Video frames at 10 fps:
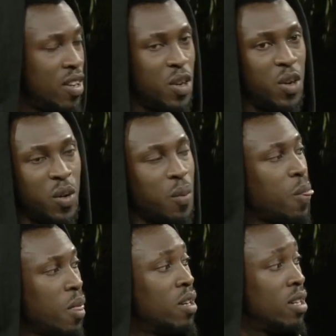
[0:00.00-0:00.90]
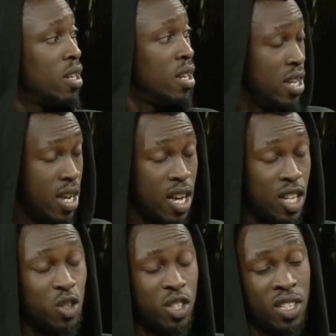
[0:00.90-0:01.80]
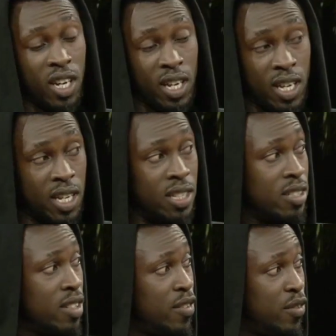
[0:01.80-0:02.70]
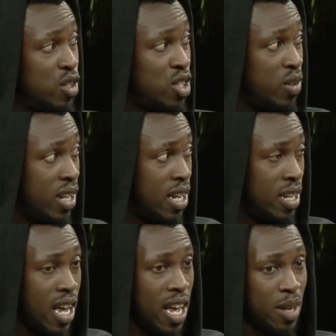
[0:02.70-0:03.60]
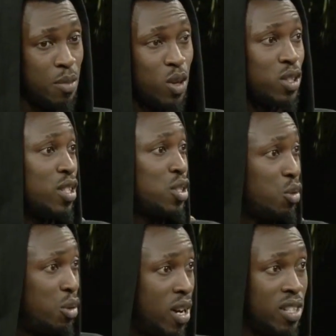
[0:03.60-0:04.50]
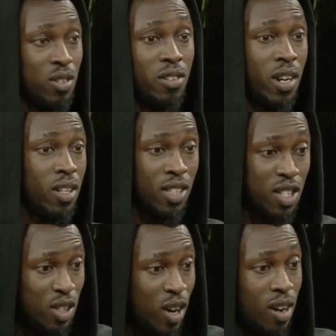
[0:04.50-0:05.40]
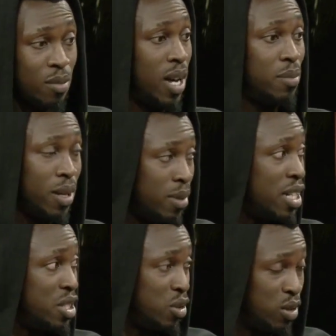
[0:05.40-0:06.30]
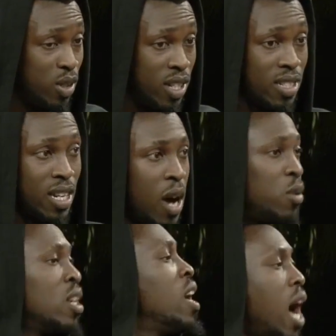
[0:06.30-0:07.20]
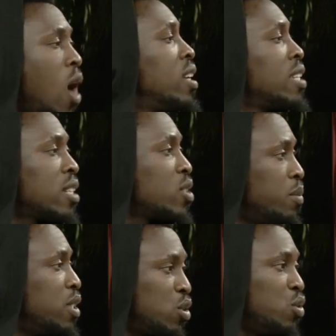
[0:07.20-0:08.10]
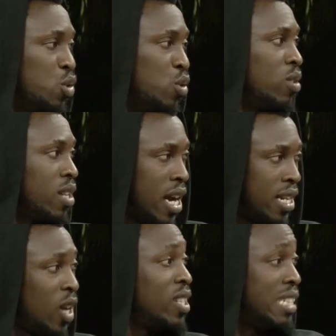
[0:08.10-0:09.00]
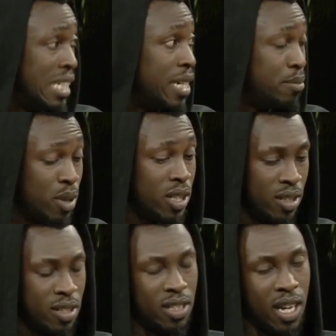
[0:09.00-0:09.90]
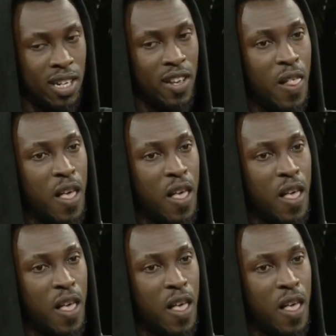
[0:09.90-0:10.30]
So she was getting frustrated with the situation. Getting frustrated, like I'm going to the studio, I need to go record this song, blah blah blah. I need to do this. And I always had something to do, and I always needed money. You understand?